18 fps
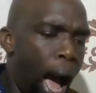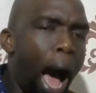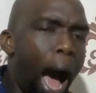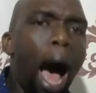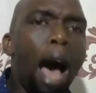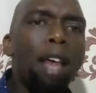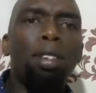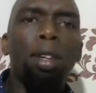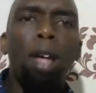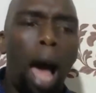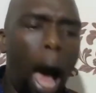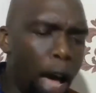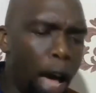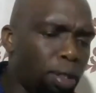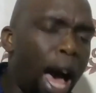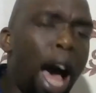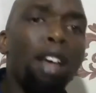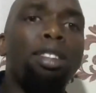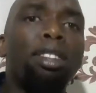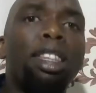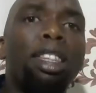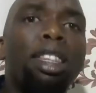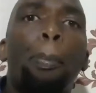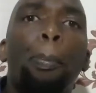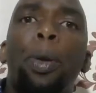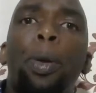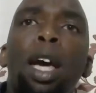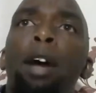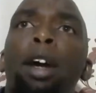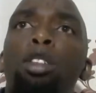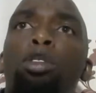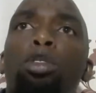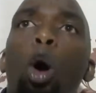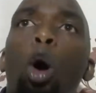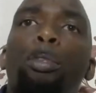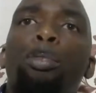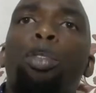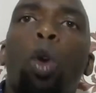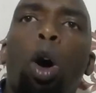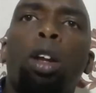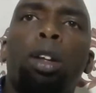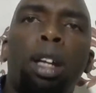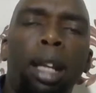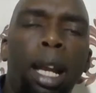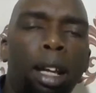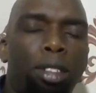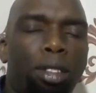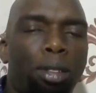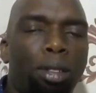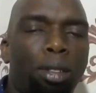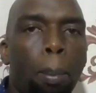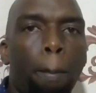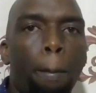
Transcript: has the appearance of godliness.